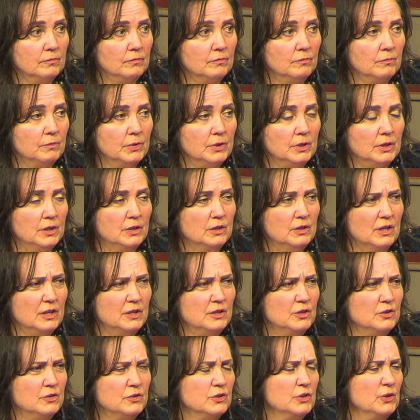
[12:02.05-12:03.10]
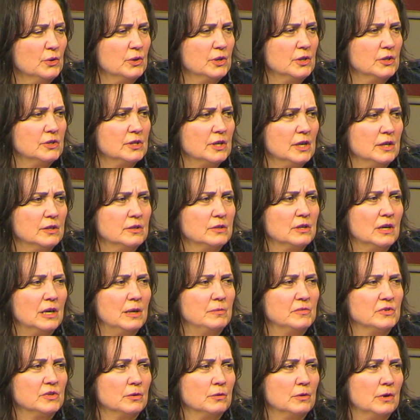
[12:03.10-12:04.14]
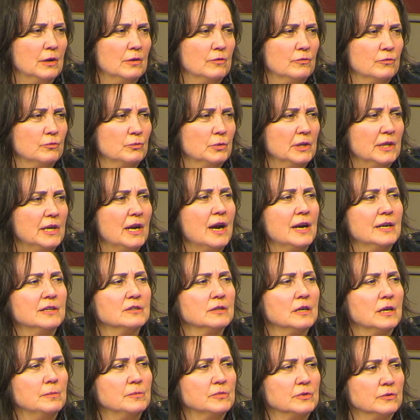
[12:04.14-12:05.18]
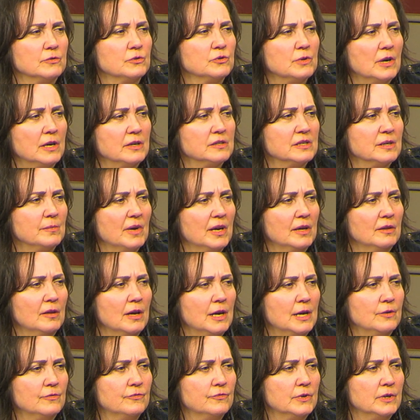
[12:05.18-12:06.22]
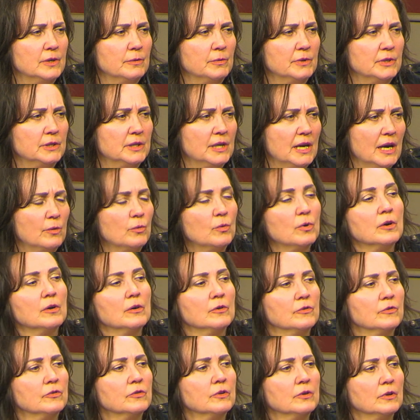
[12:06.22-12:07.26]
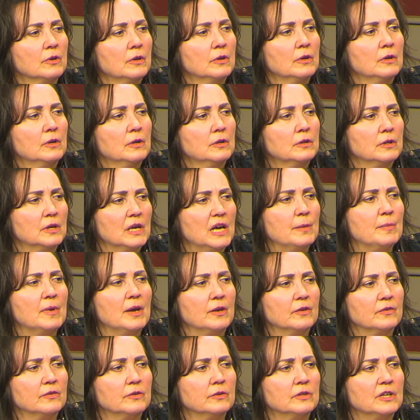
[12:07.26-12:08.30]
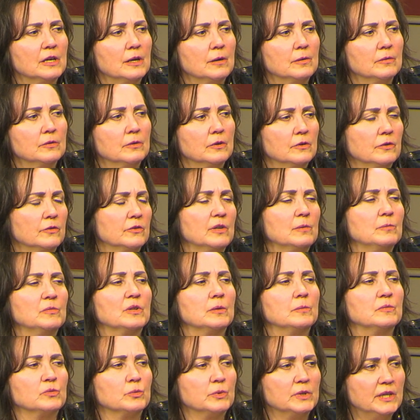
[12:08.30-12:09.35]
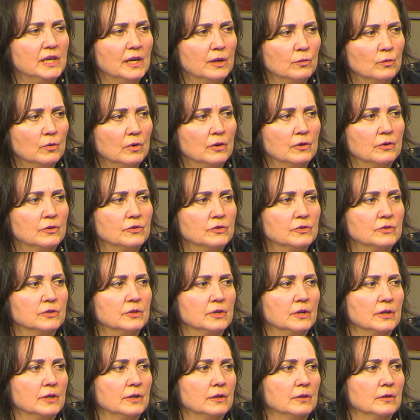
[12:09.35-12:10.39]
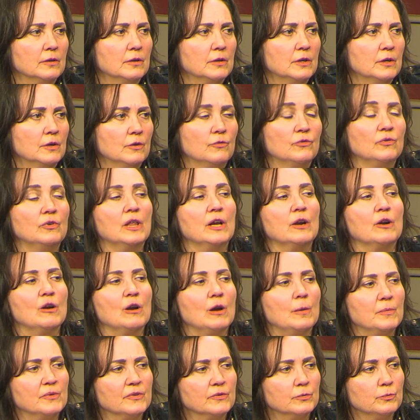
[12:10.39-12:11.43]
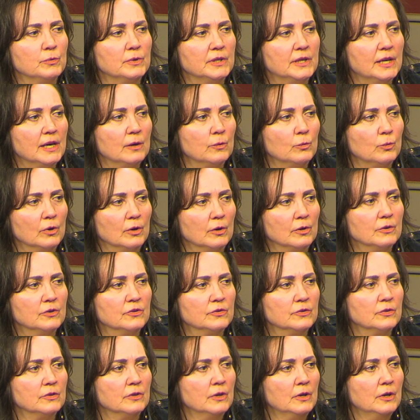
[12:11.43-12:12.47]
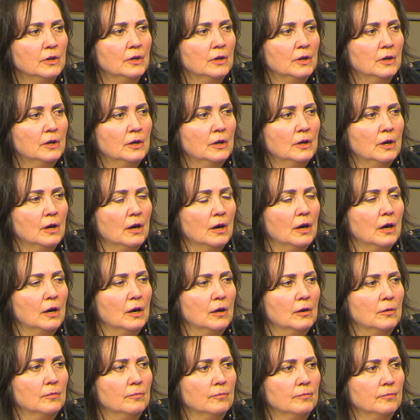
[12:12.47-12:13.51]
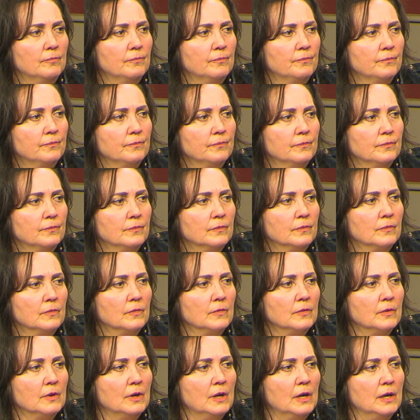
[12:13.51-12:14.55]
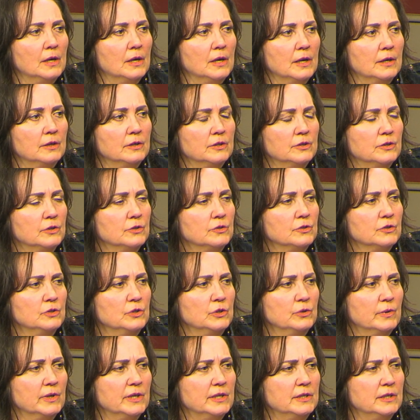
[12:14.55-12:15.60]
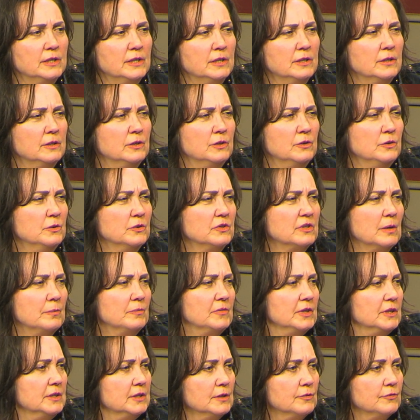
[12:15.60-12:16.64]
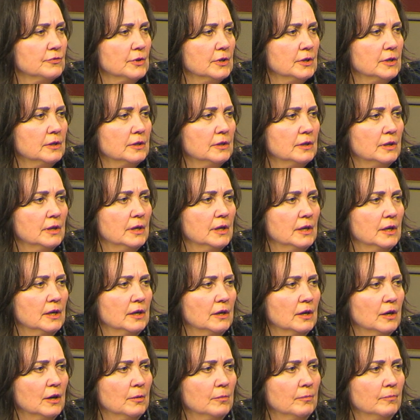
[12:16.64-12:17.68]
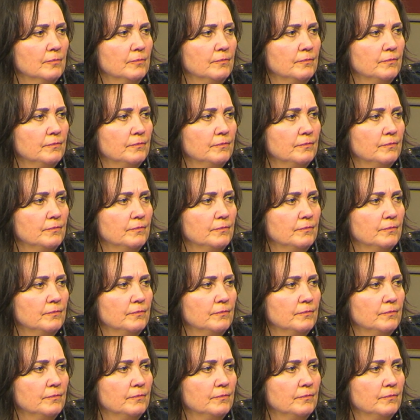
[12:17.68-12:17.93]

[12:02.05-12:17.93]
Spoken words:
I just noticed at times of really high times of stress in my life, it would get worse. The MS, the symptoms would get worse. The flare-ups would get worse, and I just knew I needed to do something different. And